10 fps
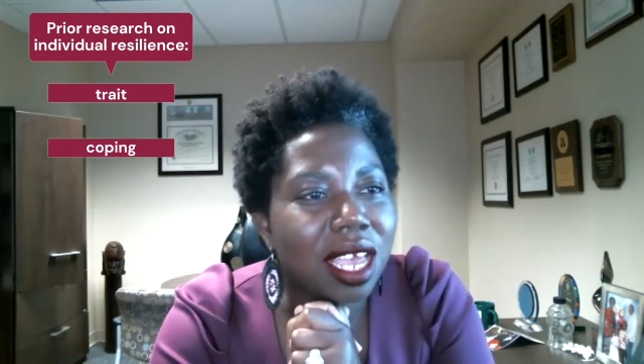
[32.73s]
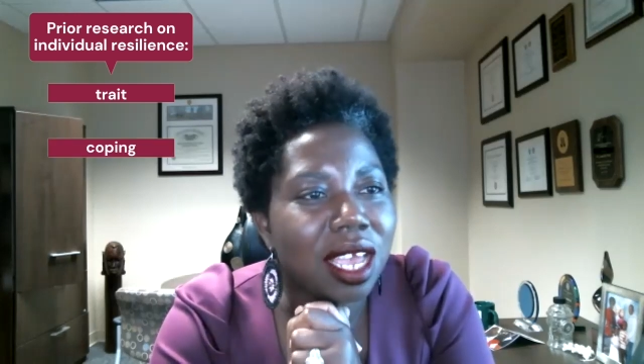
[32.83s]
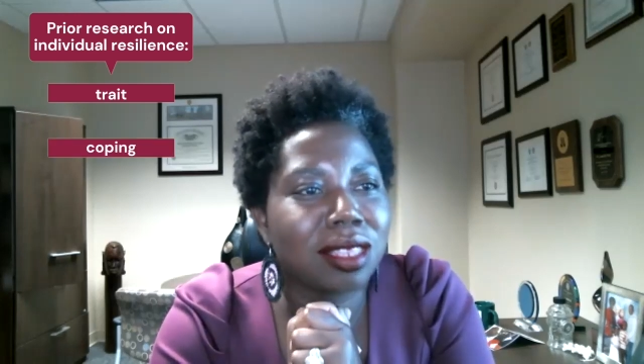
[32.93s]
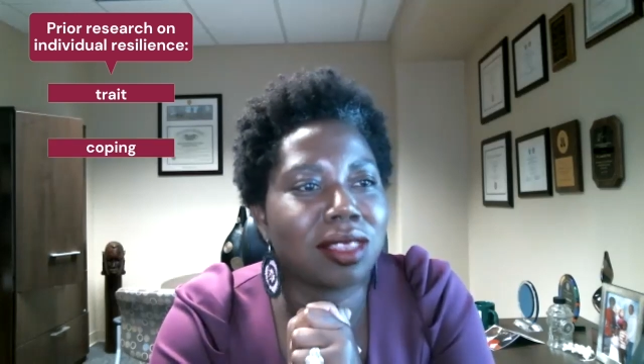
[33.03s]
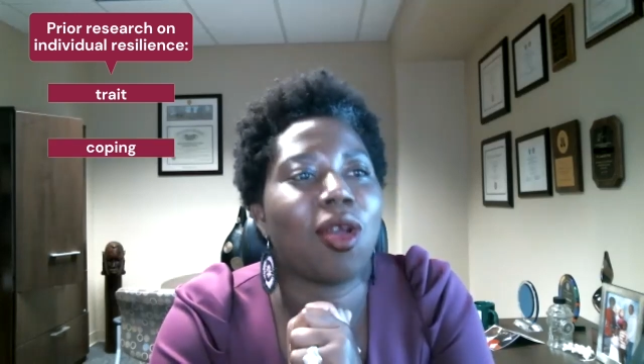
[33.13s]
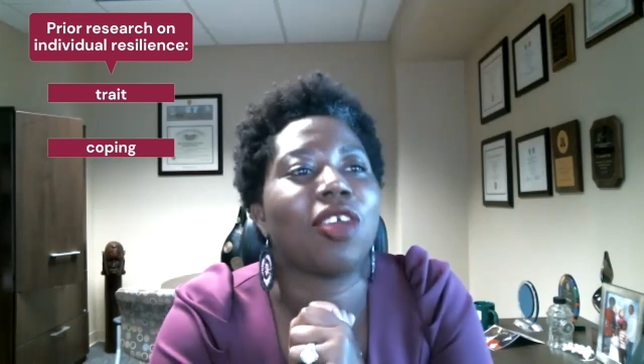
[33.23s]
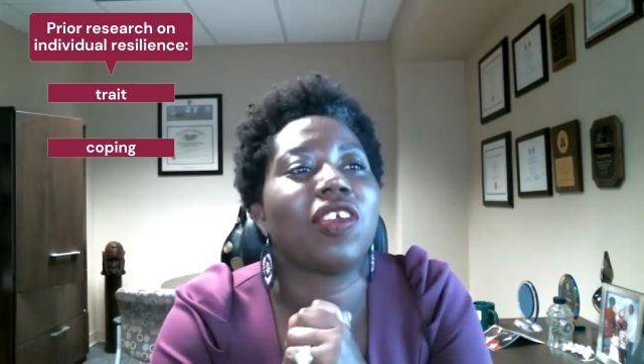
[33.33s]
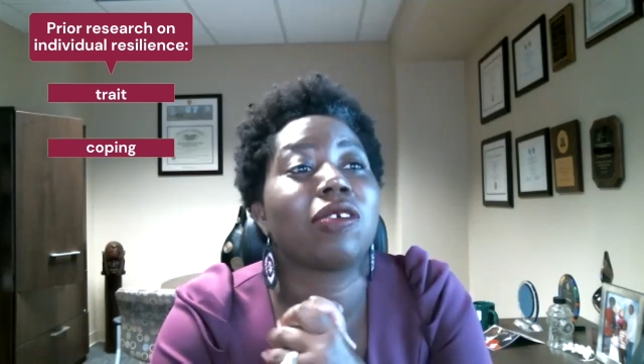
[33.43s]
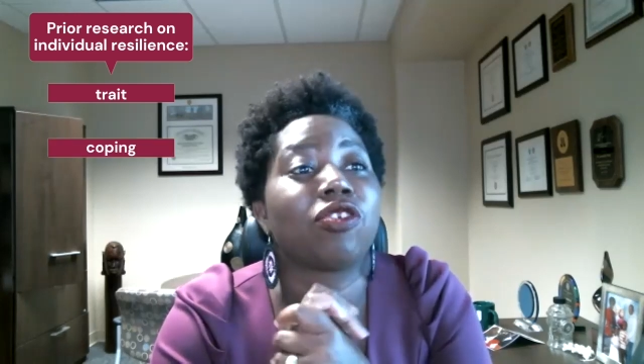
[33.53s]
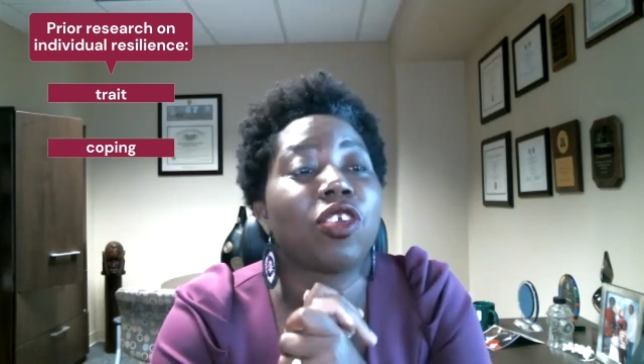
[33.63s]
So are there
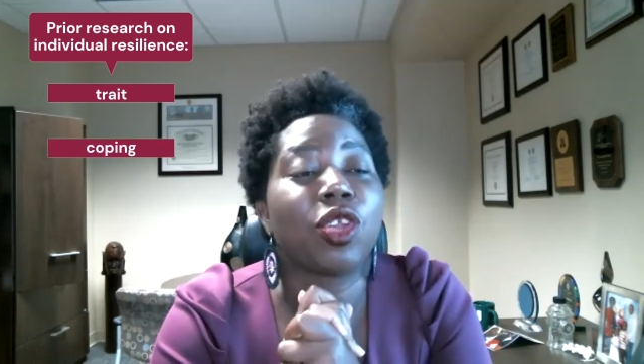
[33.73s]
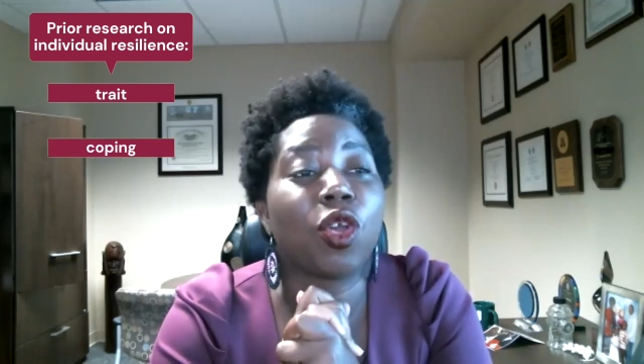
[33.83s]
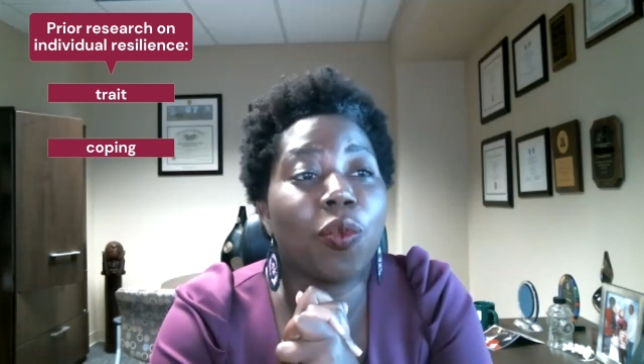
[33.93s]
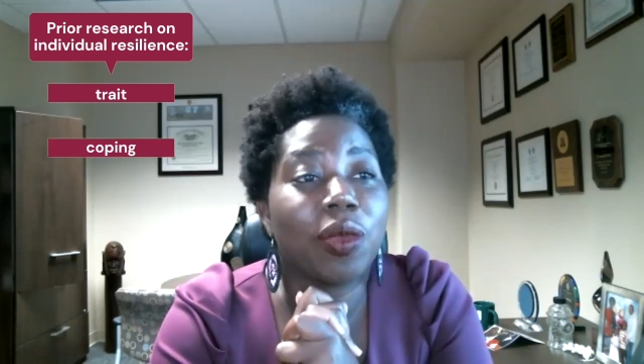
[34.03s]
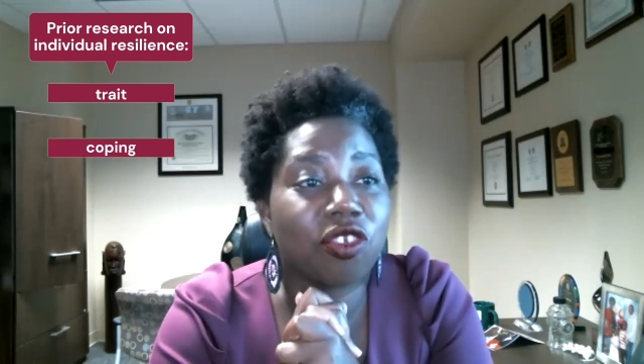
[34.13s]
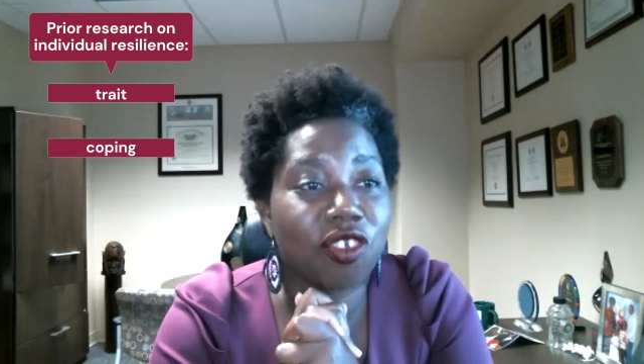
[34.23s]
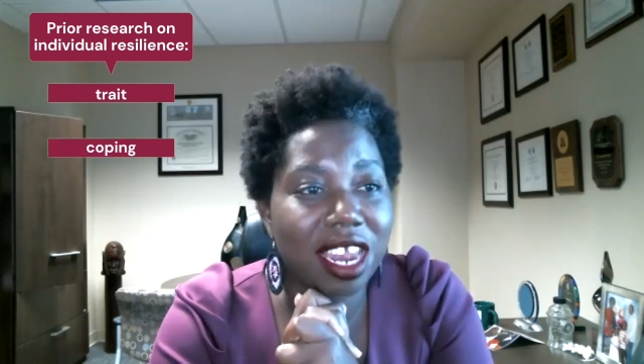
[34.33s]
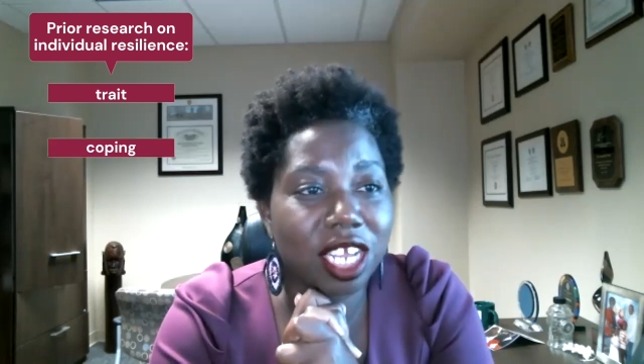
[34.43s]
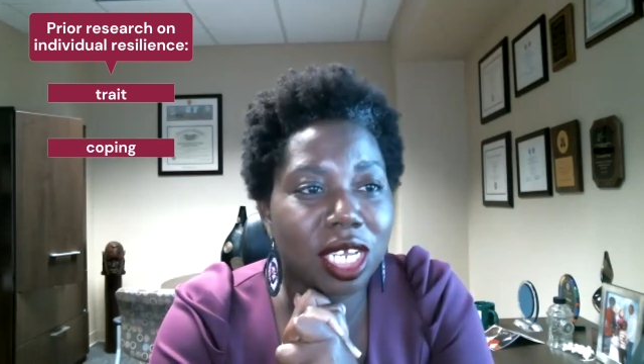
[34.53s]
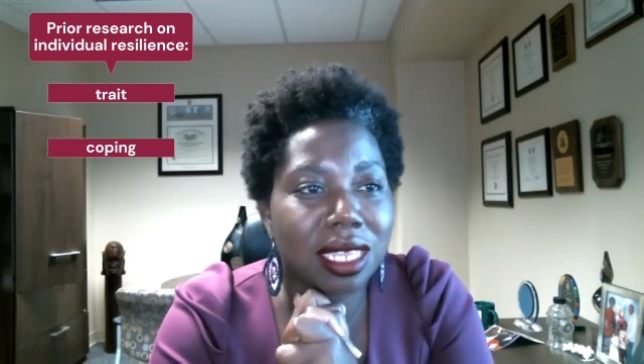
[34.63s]
certain coping
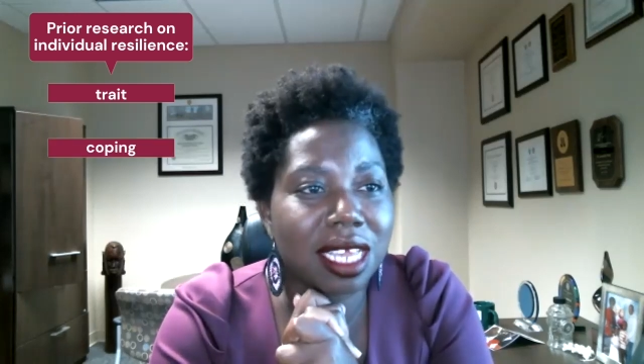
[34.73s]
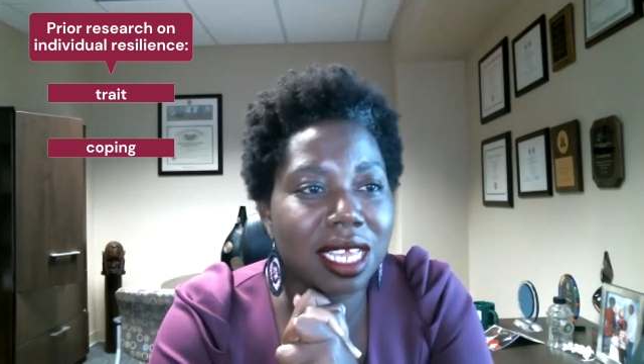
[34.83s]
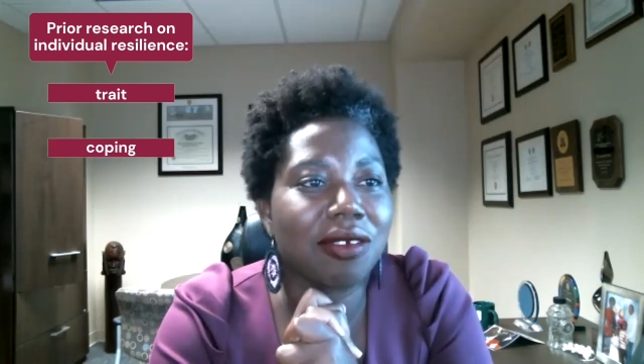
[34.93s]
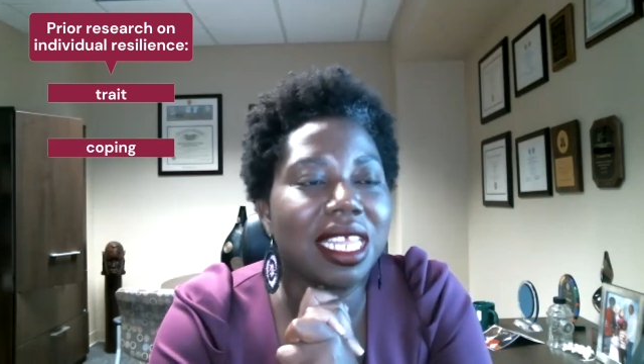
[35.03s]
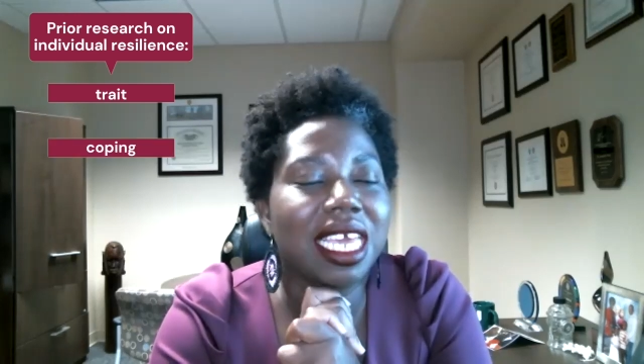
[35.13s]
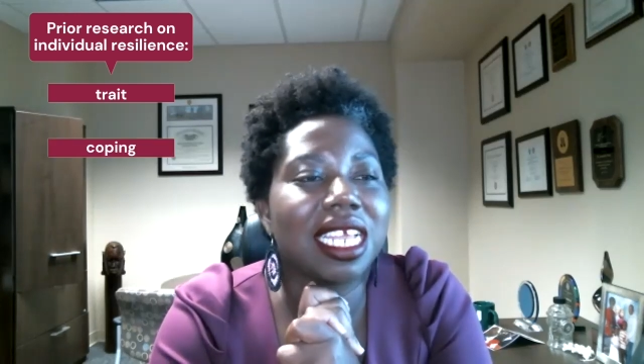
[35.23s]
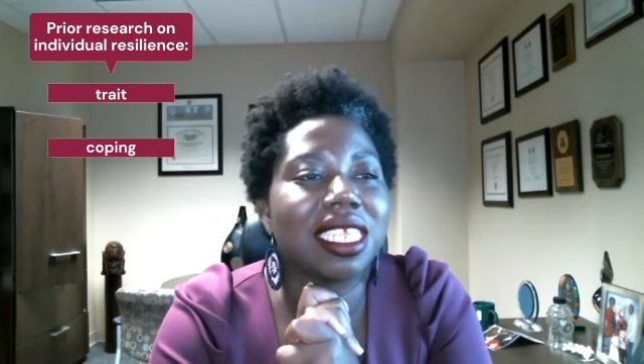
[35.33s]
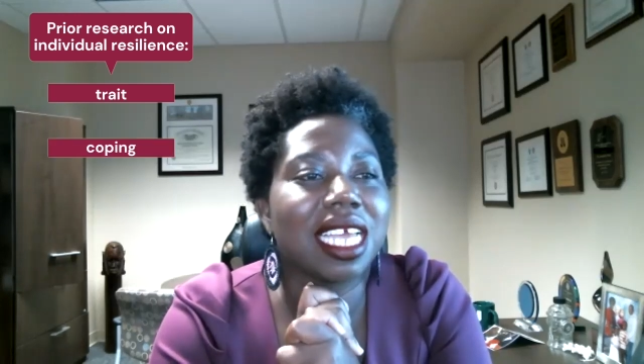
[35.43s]
strategies that are related